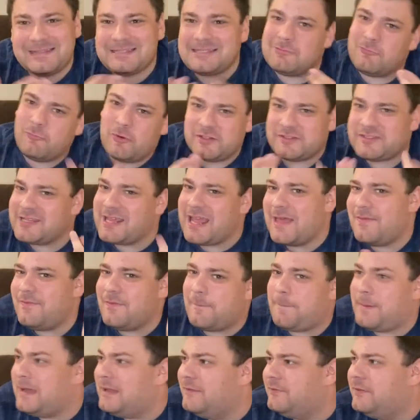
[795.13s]
once again,
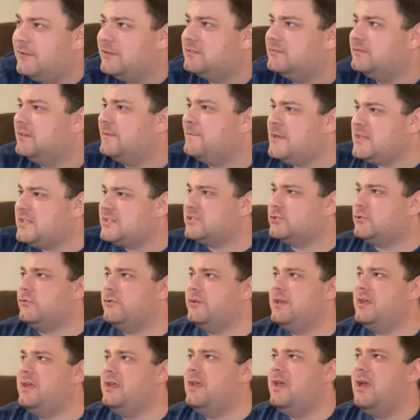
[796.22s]
the
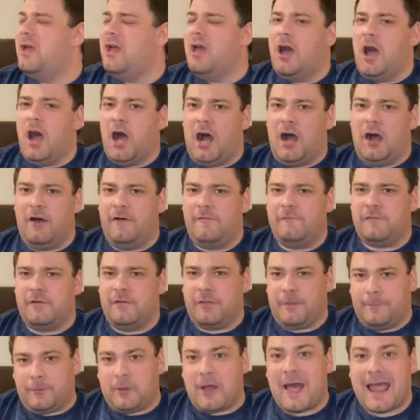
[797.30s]
mystery of
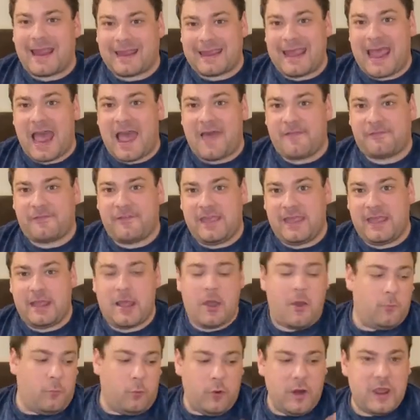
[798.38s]
the black cat thing
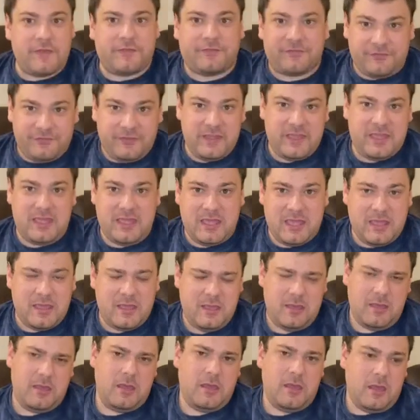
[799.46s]

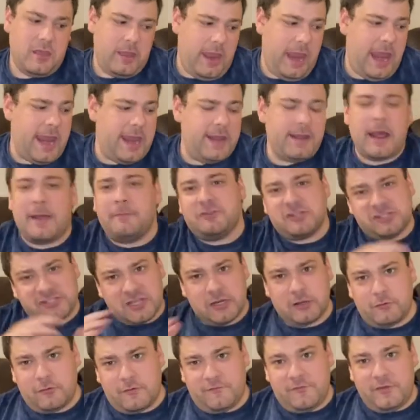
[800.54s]
and I'm just
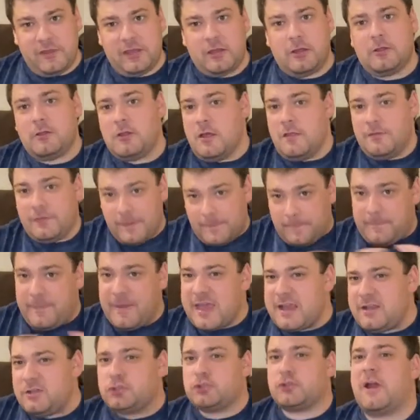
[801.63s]
going to reveal, the
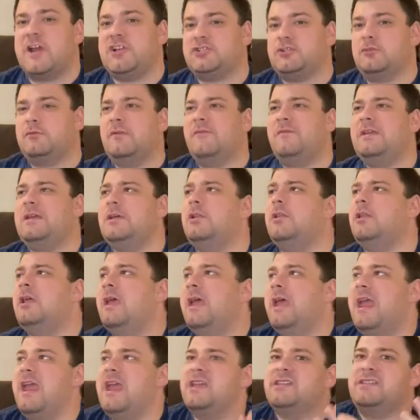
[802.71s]
big treasure reveal
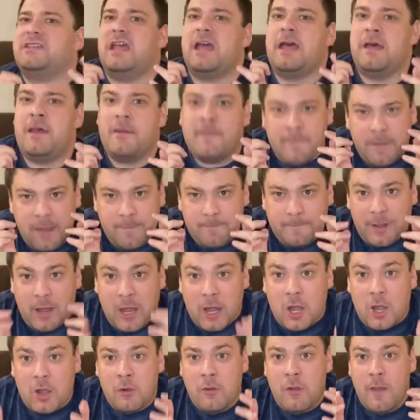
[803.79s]
is a
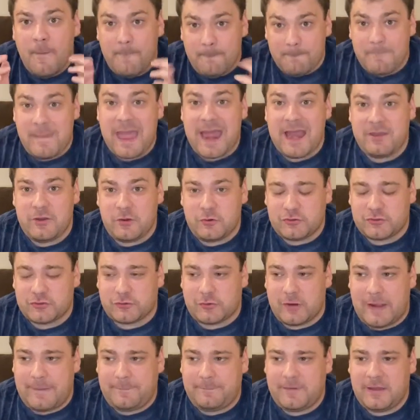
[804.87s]
Poe
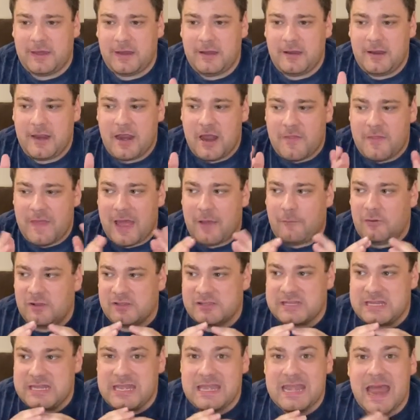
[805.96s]
manuscript that
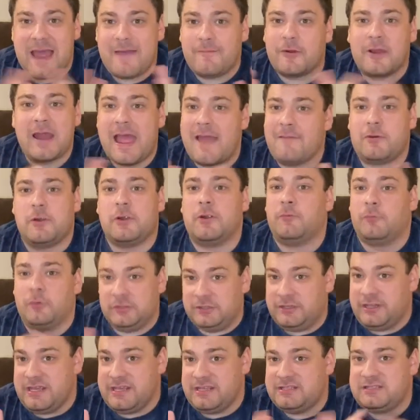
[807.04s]
was never ever
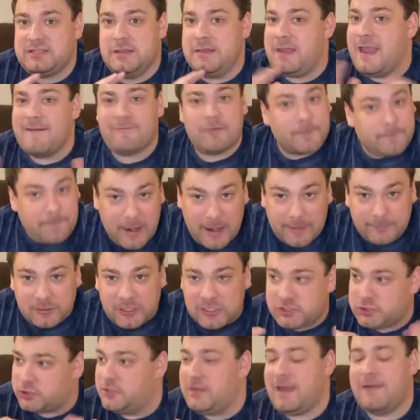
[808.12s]
released, never
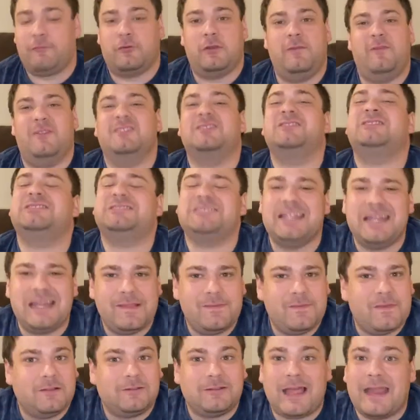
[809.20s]
published, never even
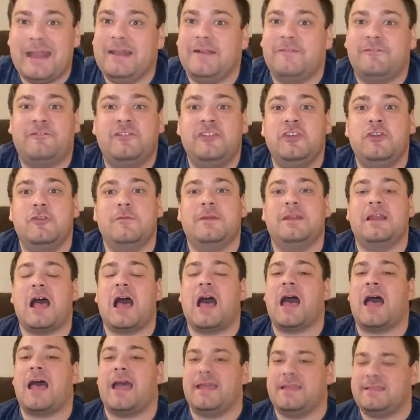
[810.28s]
seen the light of human
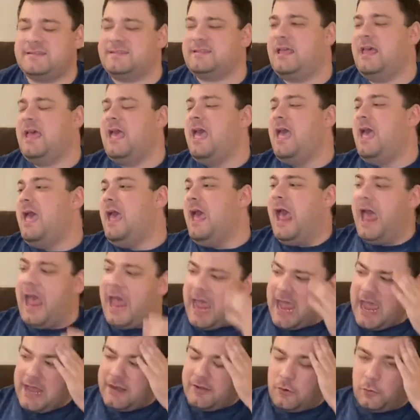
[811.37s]
eyes.
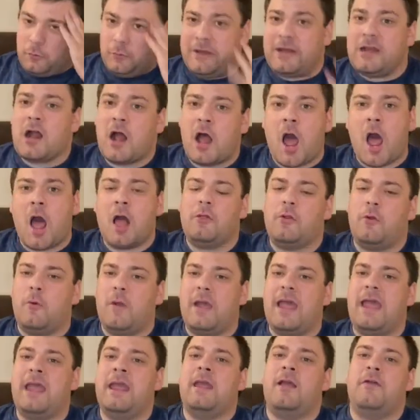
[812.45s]
And Rita
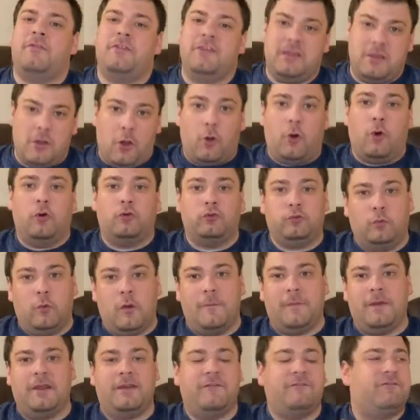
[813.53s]
Holloway, the old
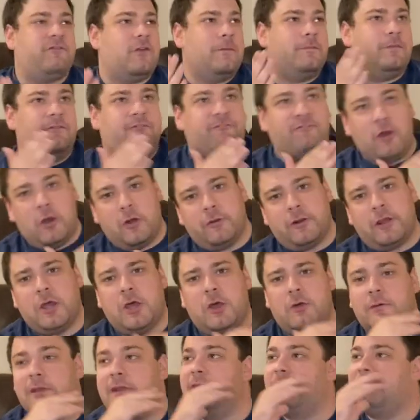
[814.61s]
woman from the
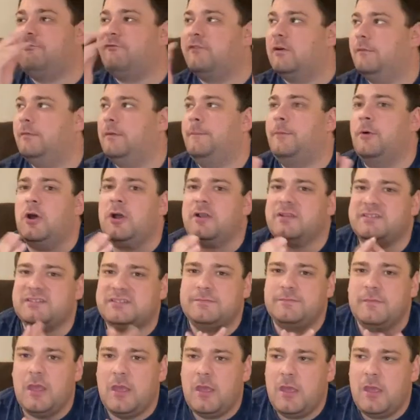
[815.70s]
photo and from the books,